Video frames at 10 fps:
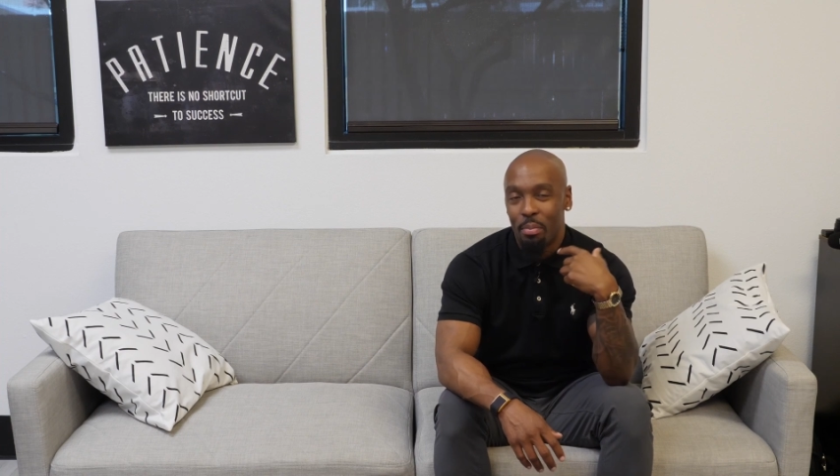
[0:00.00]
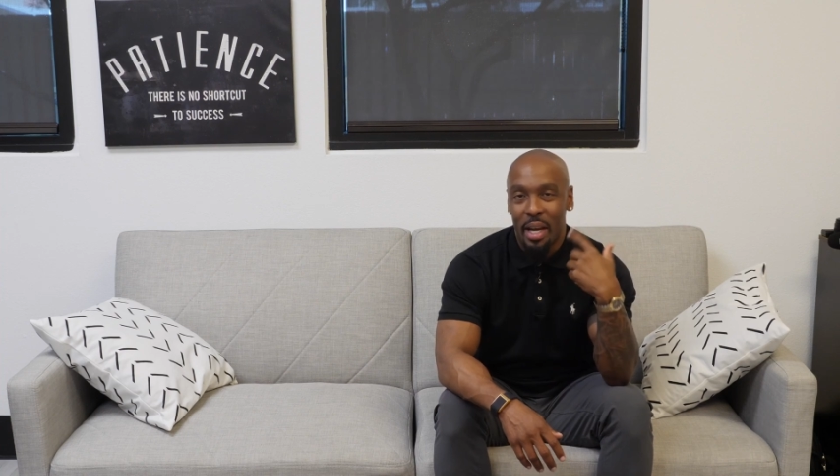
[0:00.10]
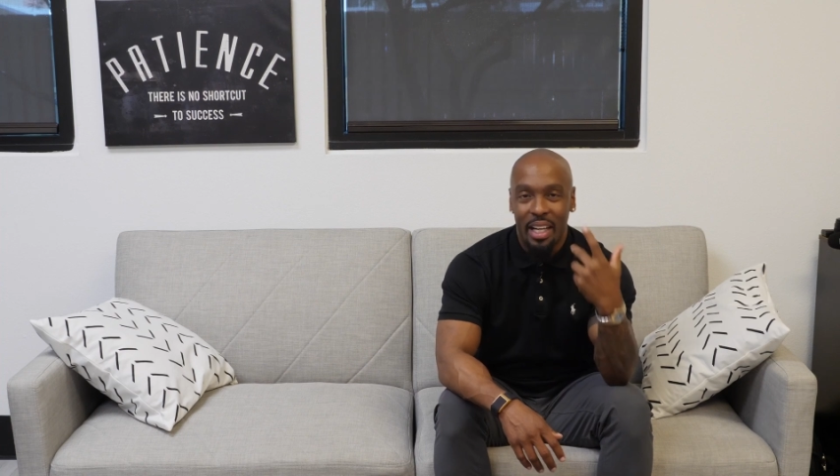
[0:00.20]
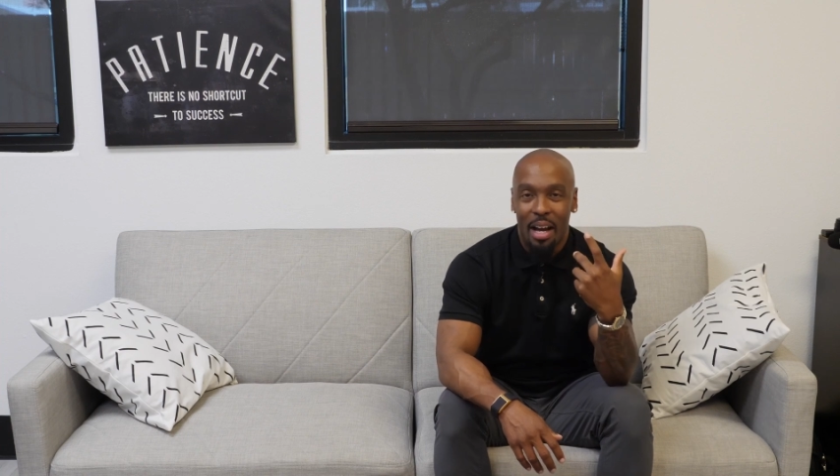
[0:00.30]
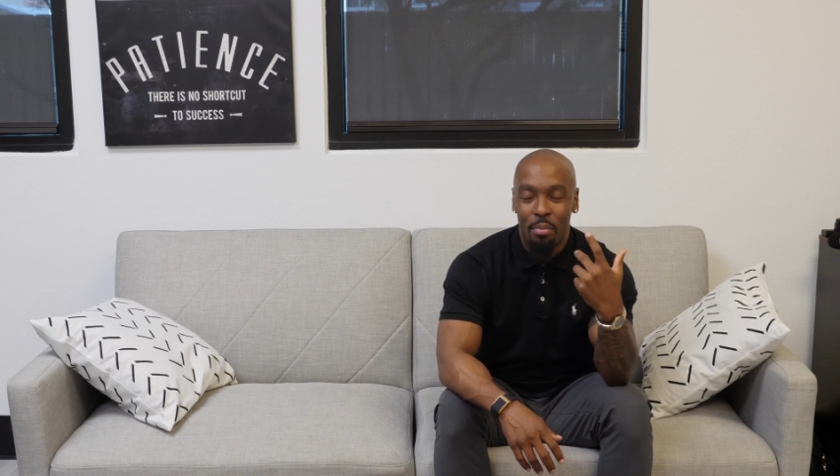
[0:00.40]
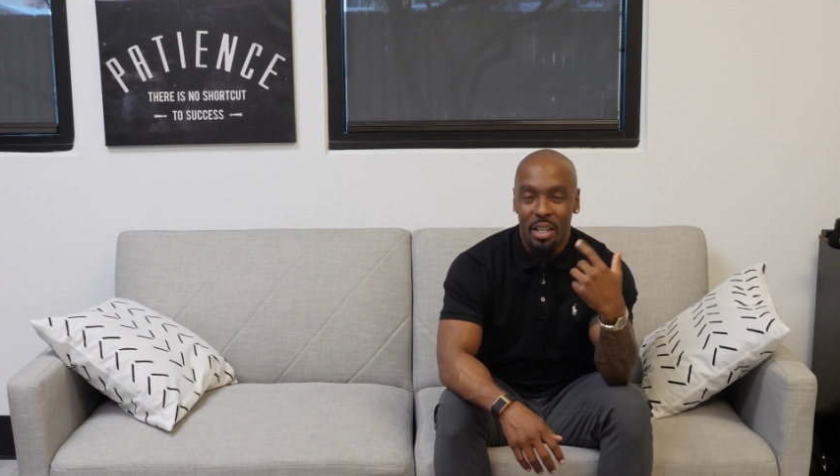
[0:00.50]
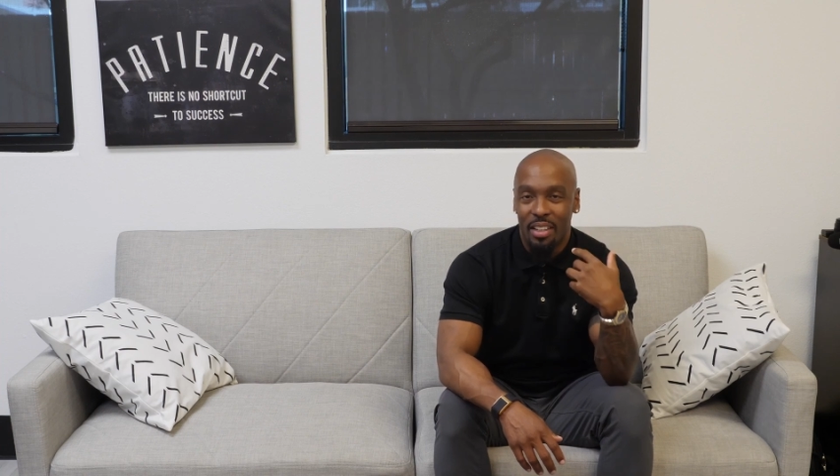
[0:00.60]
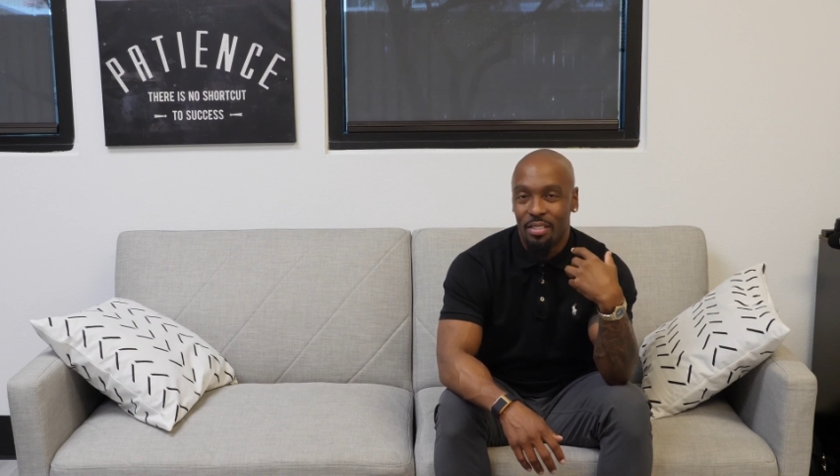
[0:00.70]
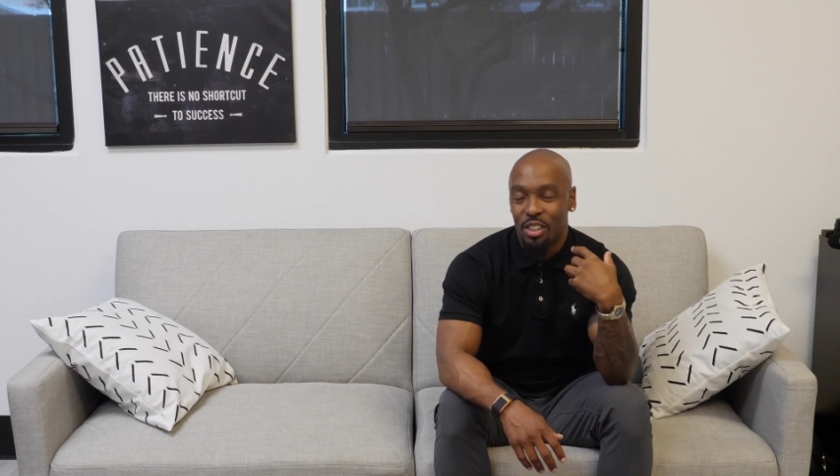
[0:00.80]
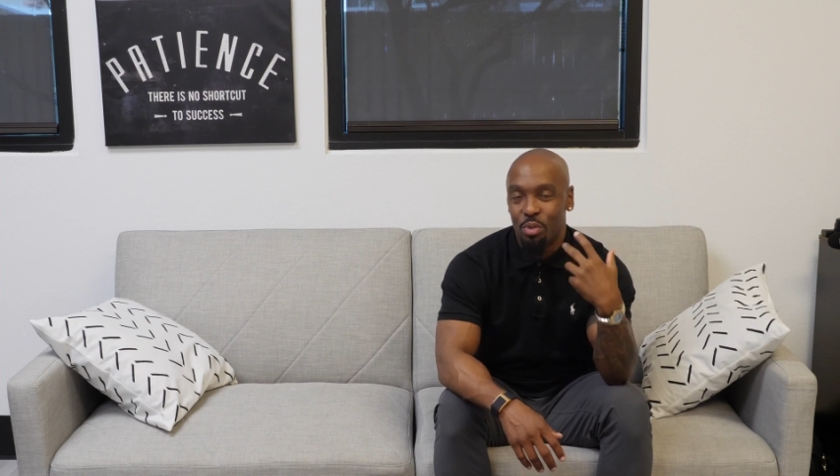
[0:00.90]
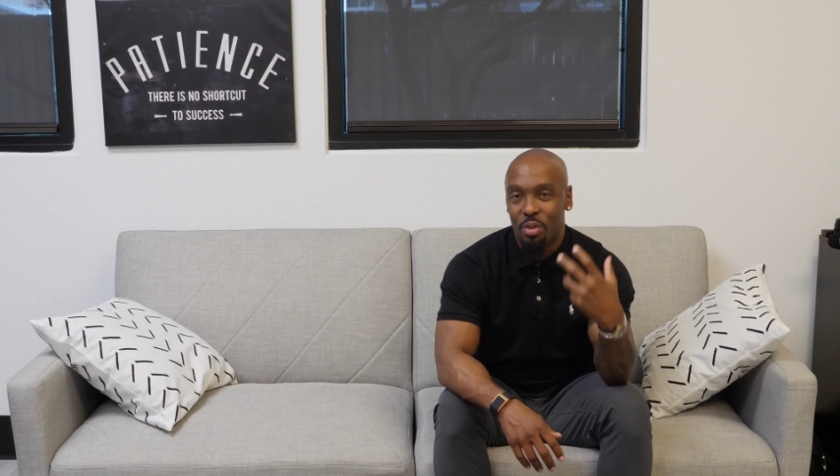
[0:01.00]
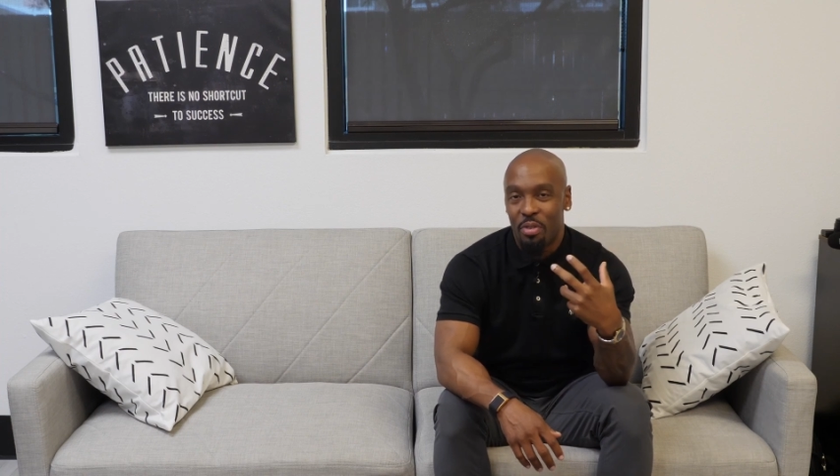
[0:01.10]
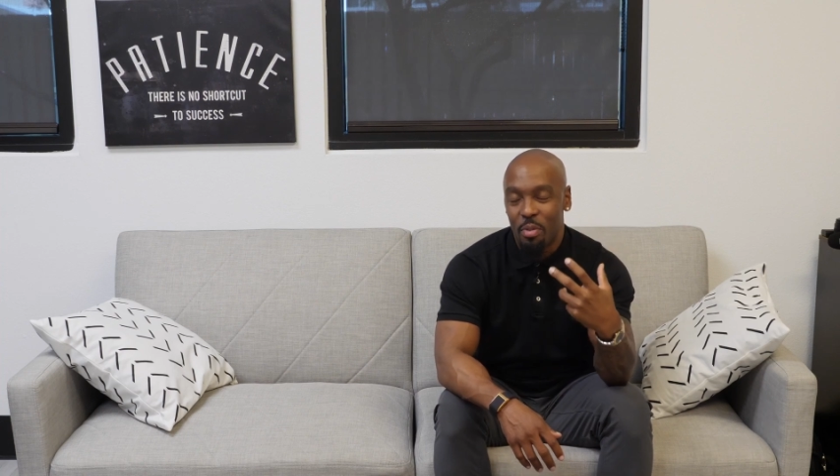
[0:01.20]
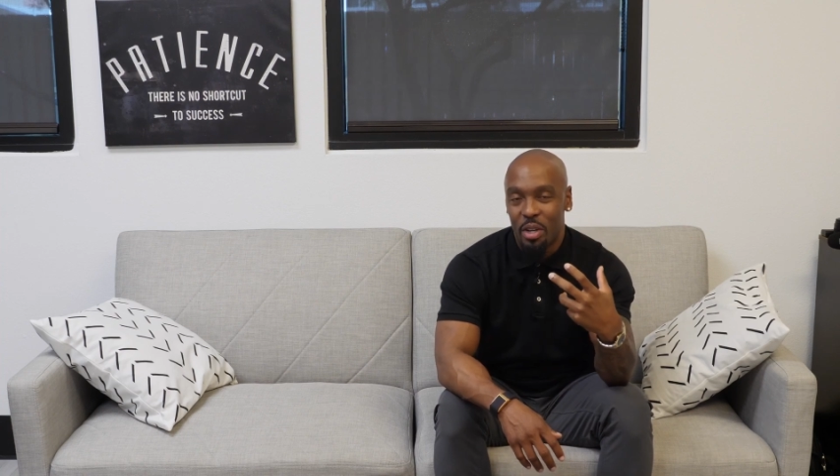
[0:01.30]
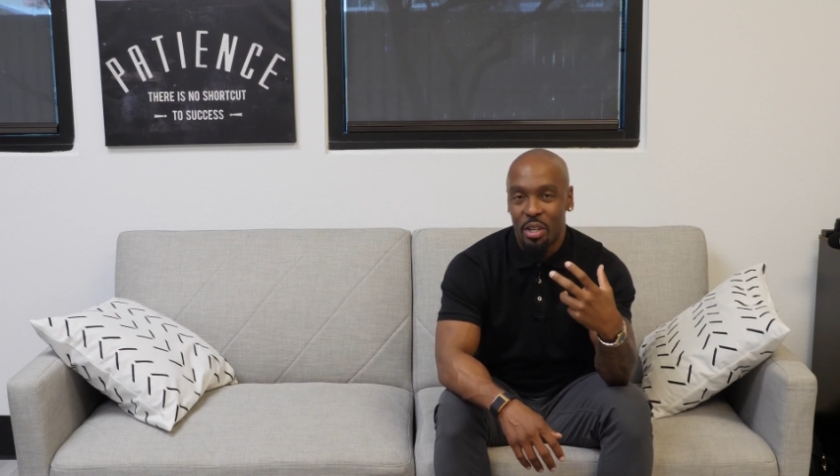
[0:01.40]
may not be super
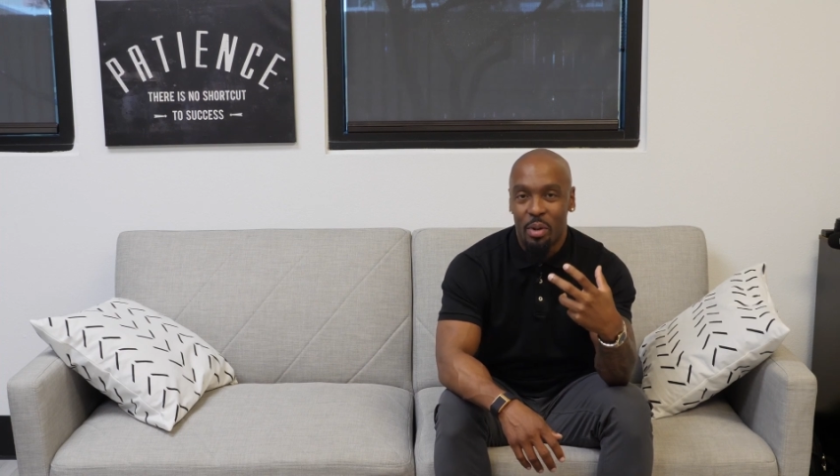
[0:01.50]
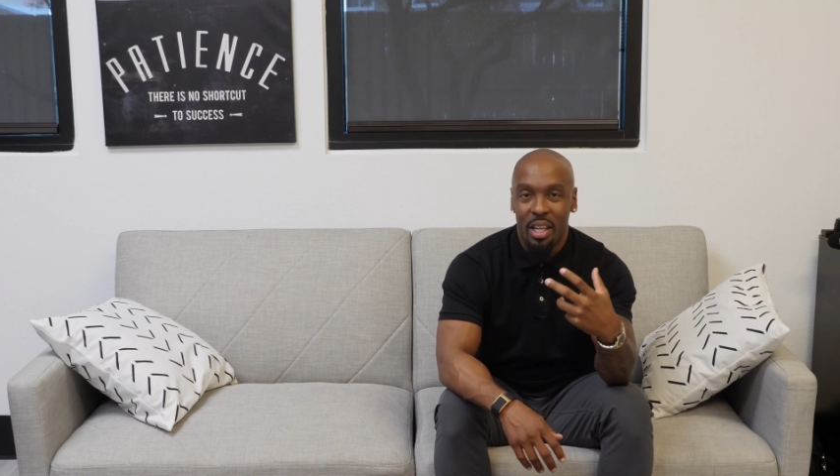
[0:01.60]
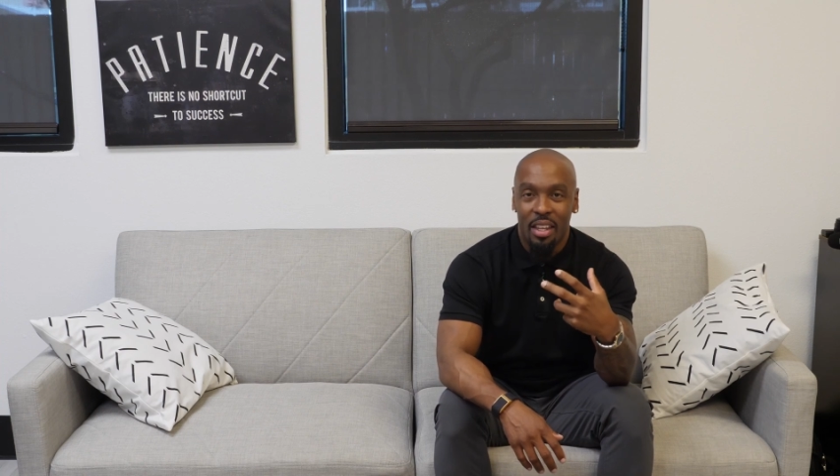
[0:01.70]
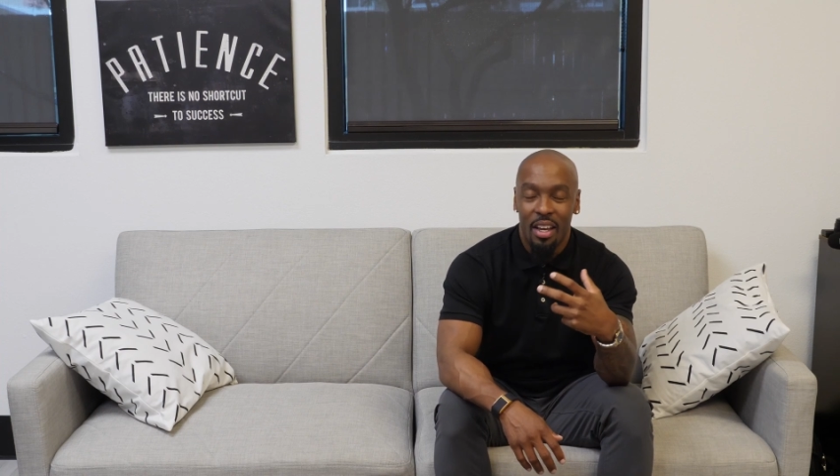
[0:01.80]
familiar with.